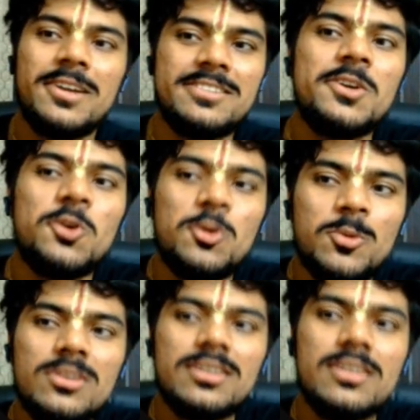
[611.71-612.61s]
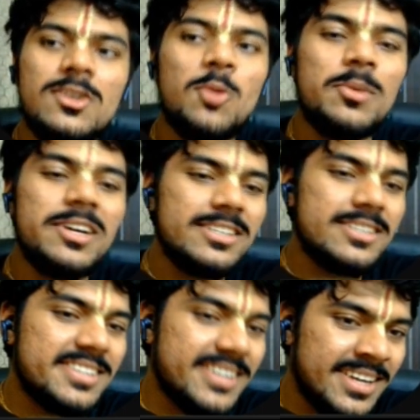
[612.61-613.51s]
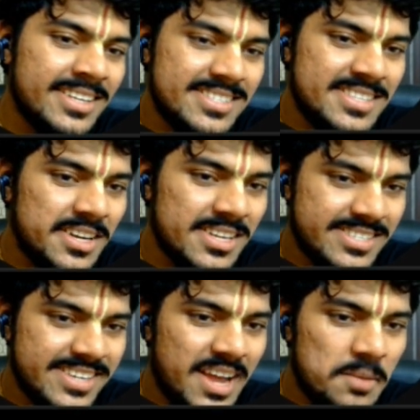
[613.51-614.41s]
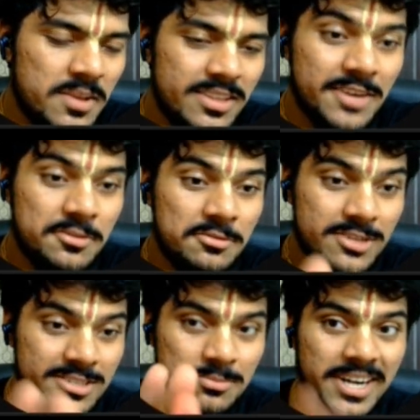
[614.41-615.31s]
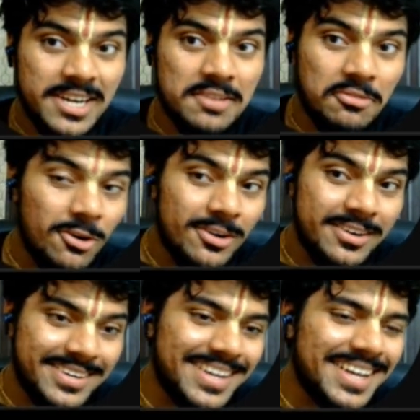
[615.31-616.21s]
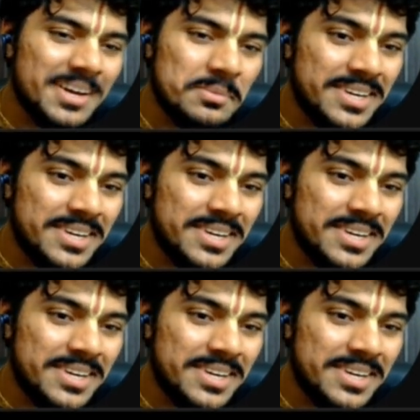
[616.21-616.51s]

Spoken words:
One is the NodePort. The Kubernetes is the cluster IP that was by default